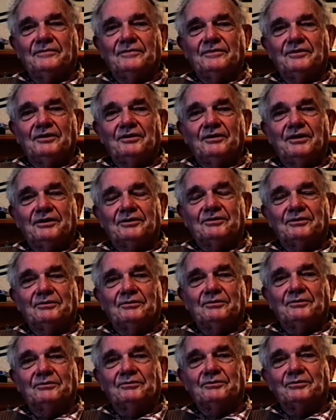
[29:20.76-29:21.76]
You had
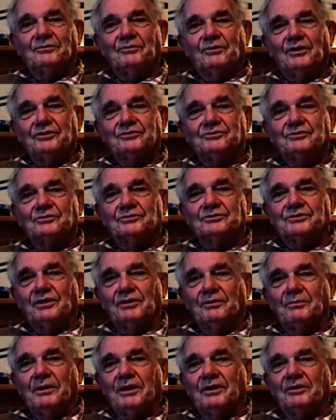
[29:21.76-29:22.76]
to watch
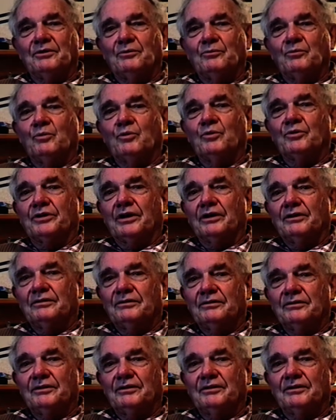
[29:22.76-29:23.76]
also about the water.
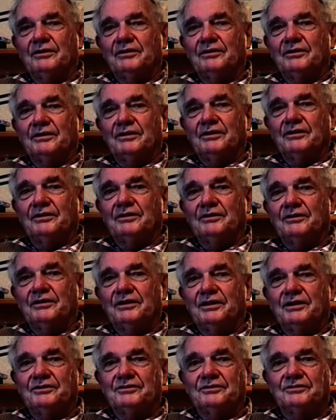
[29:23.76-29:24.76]

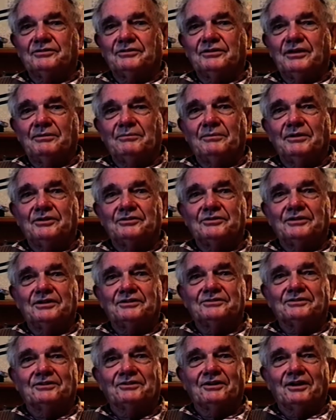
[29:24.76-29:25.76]
The steam engine
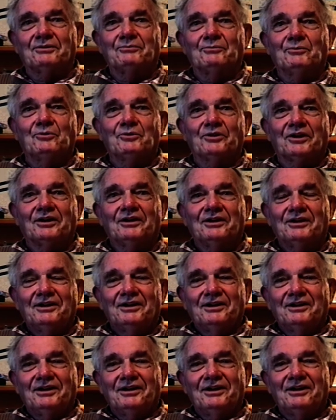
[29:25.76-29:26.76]
has to take water,
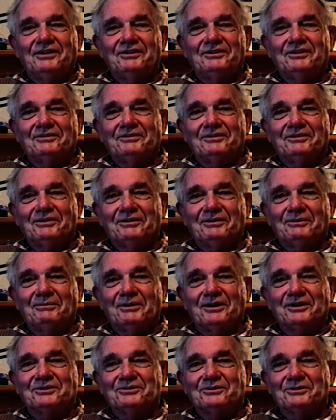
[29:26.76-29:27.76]
and you've got to
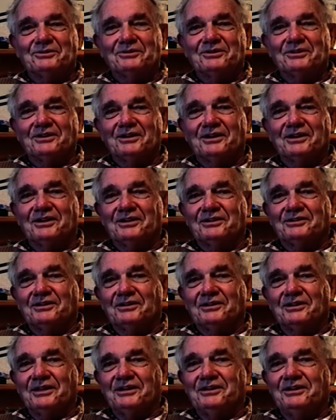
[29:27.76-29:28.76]
make sure that they get to
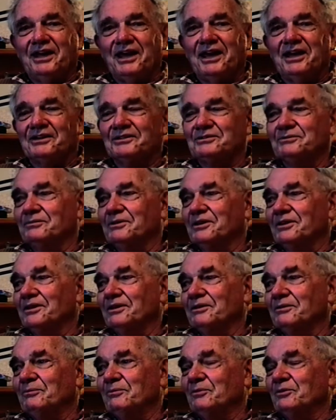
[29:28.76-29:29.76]
their tanks where
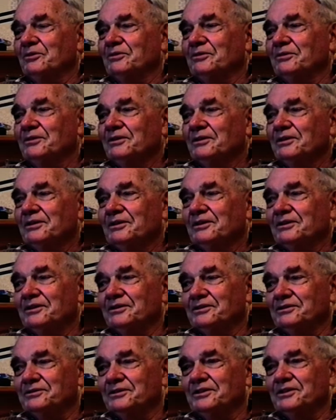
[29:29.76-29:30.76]
the water
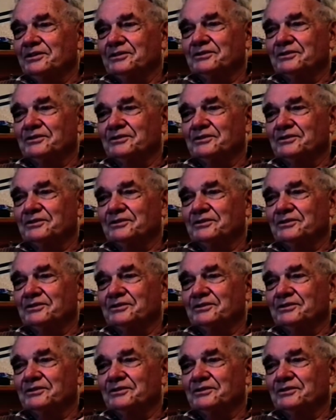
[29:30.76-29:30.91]
is